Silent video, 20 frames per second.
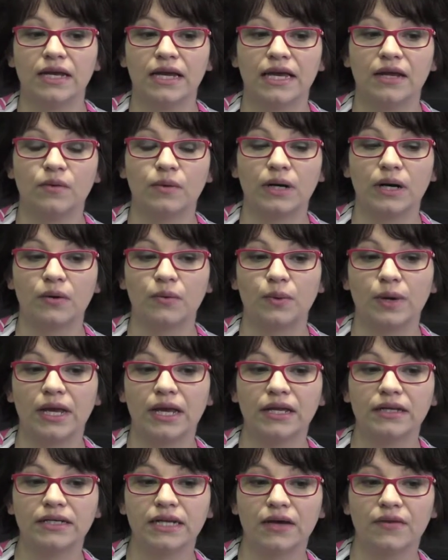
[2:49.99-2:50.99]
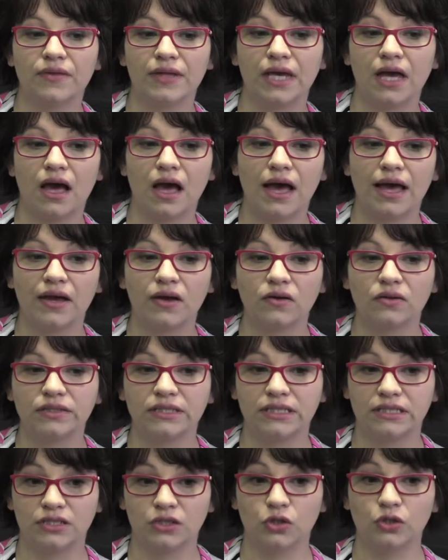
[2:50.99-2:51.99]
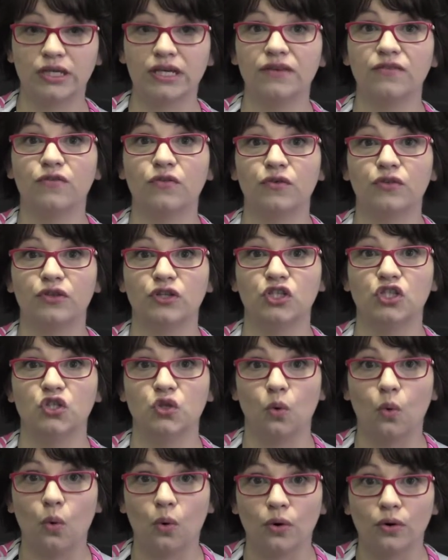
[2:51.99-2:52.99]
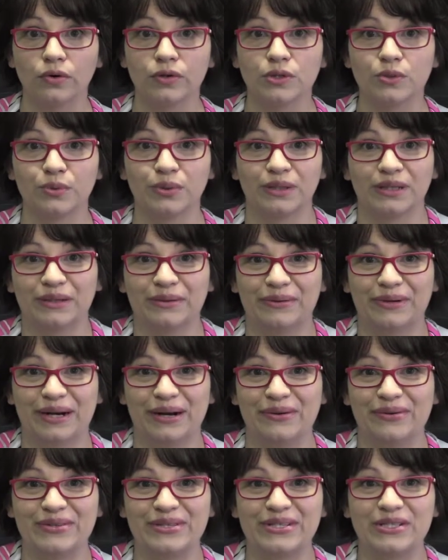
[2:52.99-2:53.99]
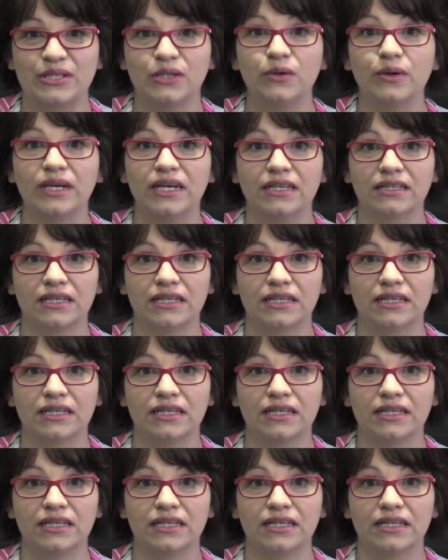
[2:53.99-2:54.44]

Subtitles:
And when I ran down the aisle looking for the door is really what I was doing,